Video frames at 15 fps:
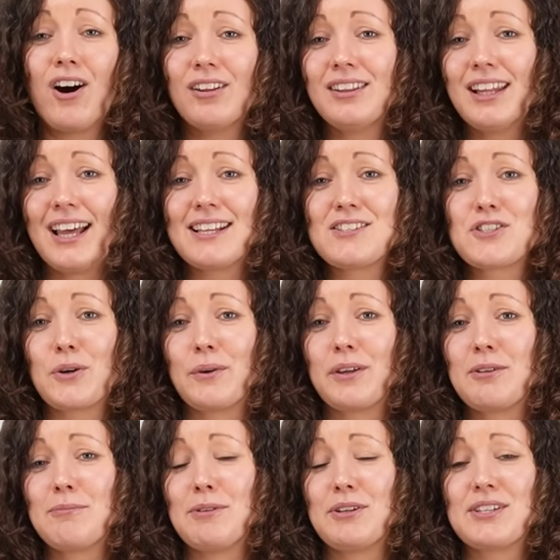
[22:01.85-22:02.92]
online sewing
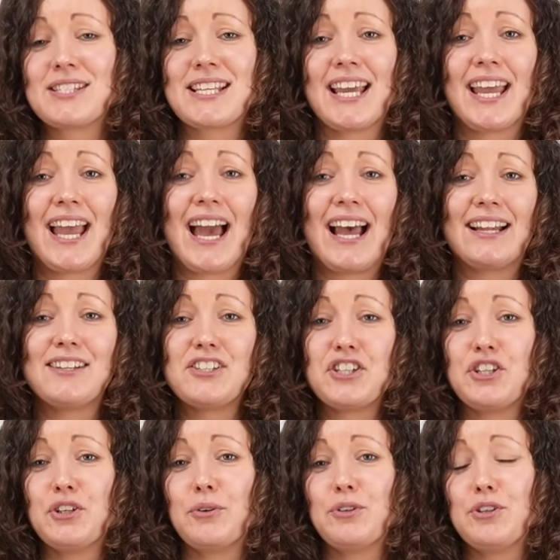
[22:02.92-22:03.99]
community and
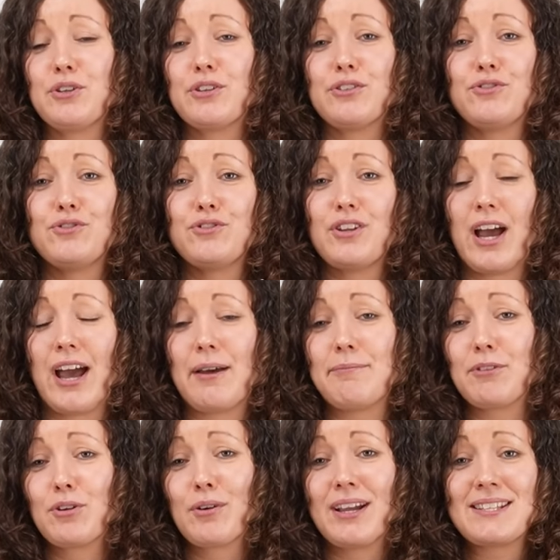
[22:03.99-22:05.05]
you know you can
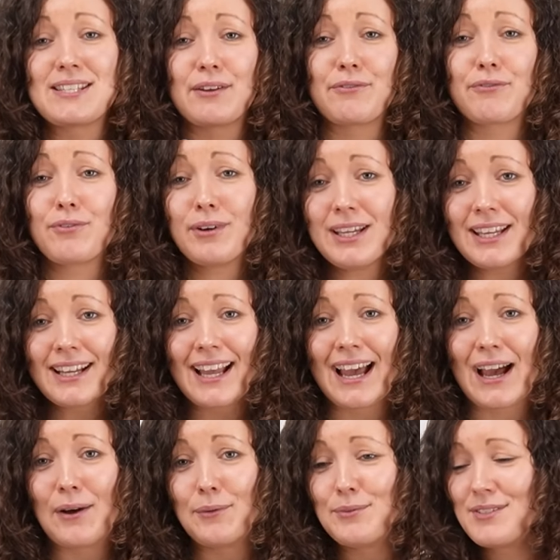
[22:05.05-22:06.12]
um, create a free
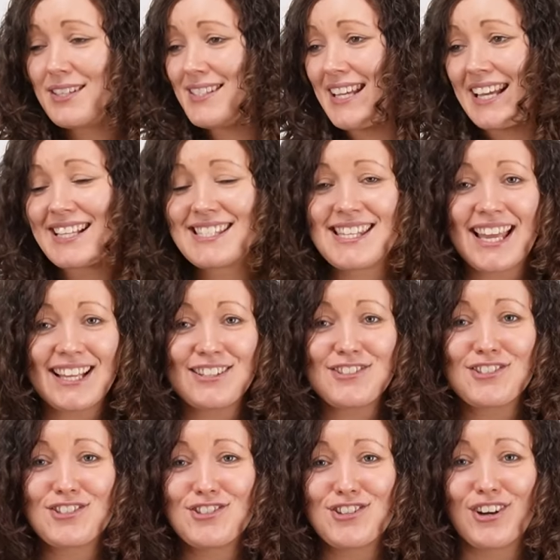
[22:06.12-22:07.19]
account, take
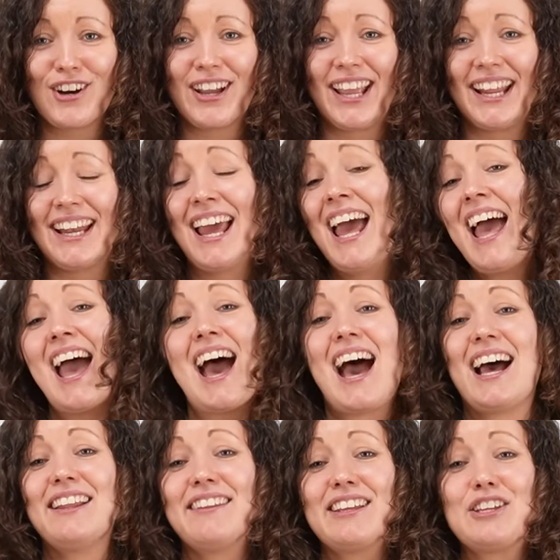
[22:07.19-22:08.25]
seconds to join
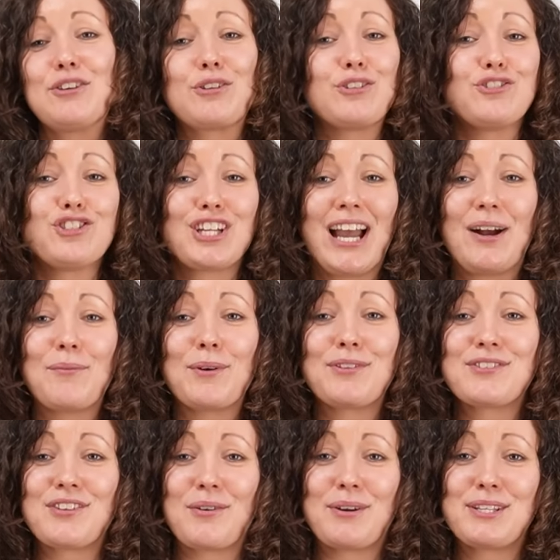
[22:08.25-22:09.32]
and then you can chat with
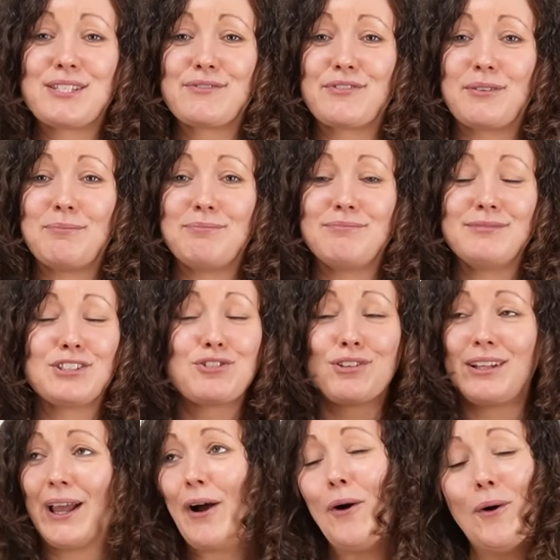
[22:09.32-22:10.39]
sewists from
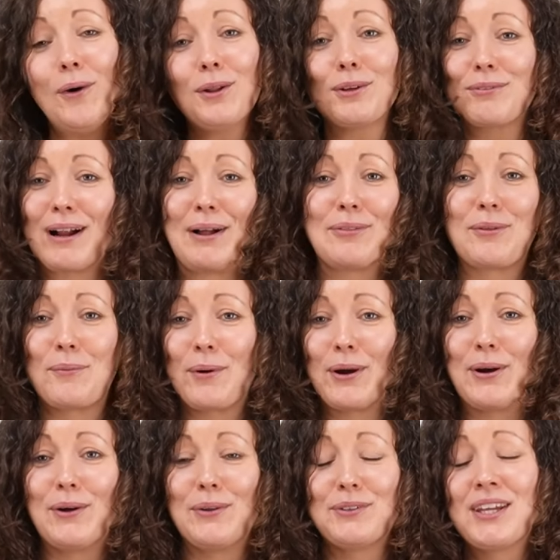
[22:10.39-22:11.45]
literally all around the
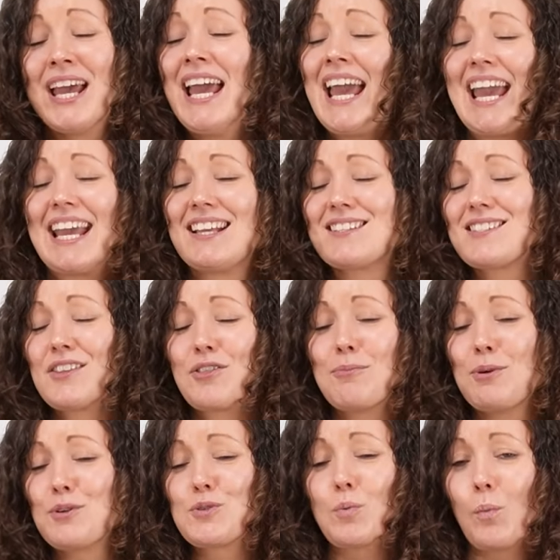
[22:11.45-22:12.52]
world. It's the
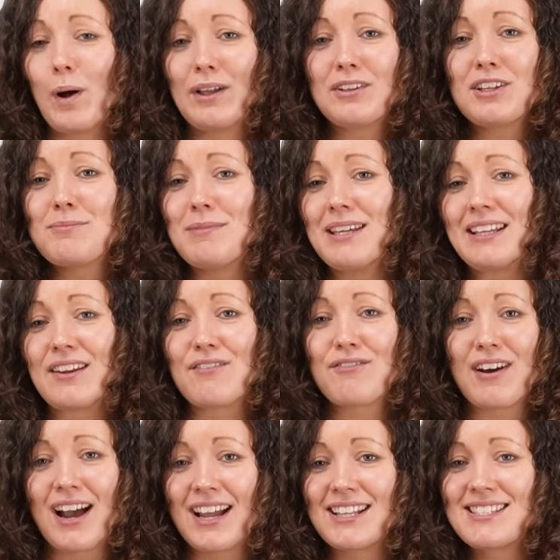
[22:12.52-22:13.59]
most welcoming,
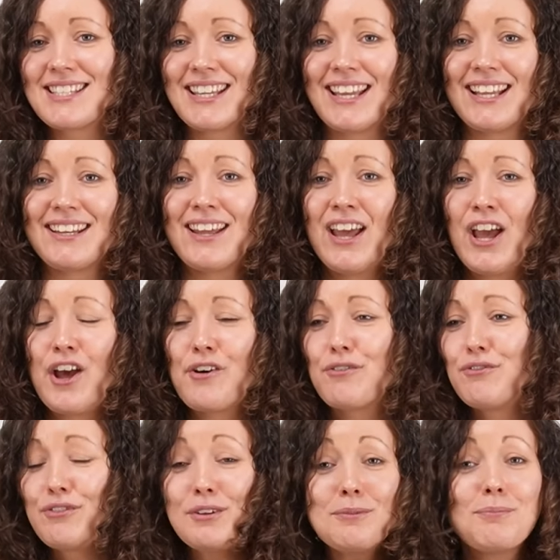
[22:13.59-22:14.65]
inviting,
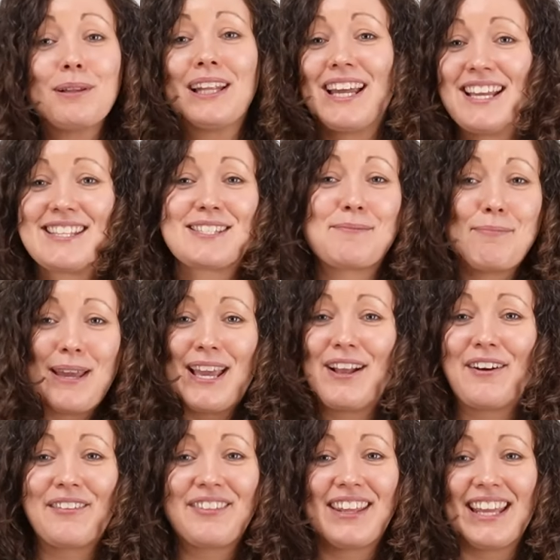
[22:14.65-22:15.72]
fun place to be
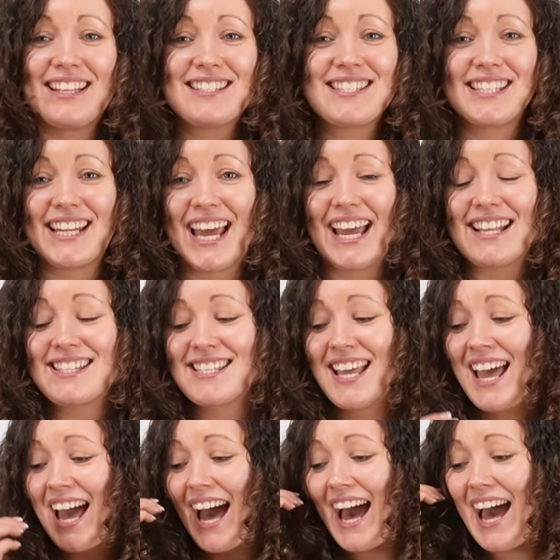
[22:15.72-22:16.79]
on the internet,
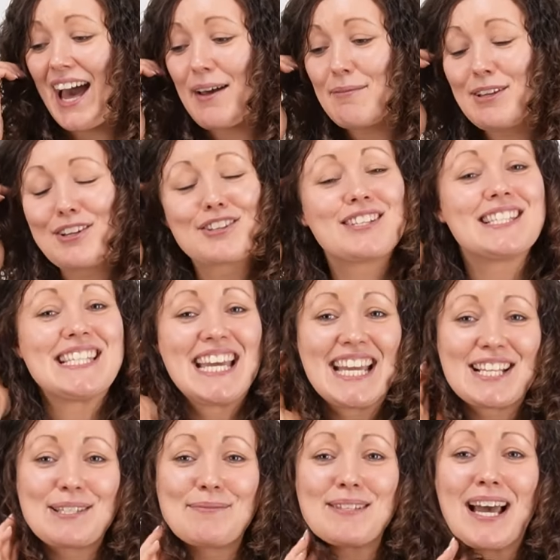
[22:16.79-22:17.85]
um, you know, to
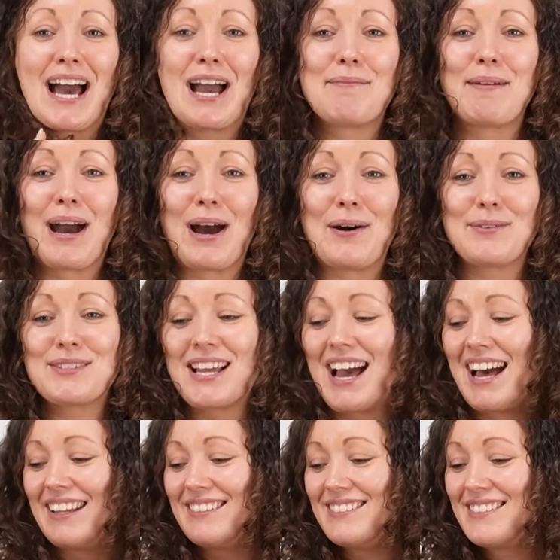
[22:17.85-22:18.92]
take some time out
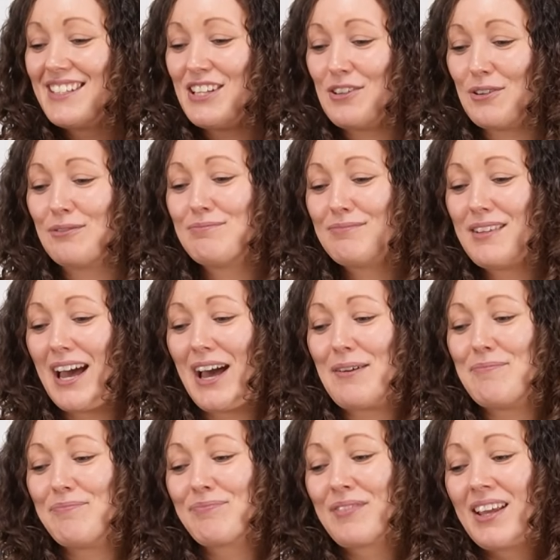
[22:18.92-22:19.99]
and, you know,
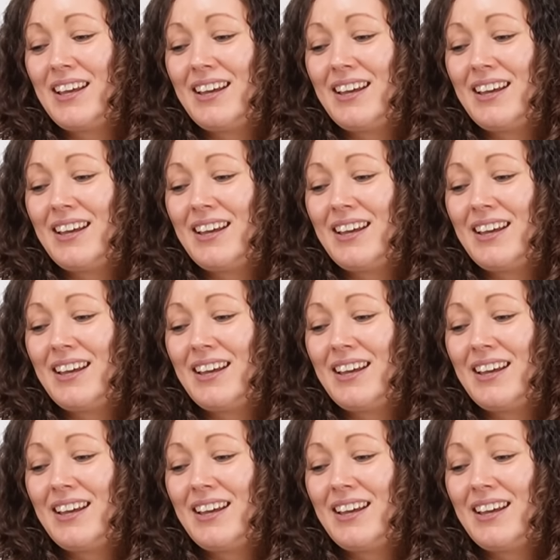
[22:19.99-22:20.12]
um,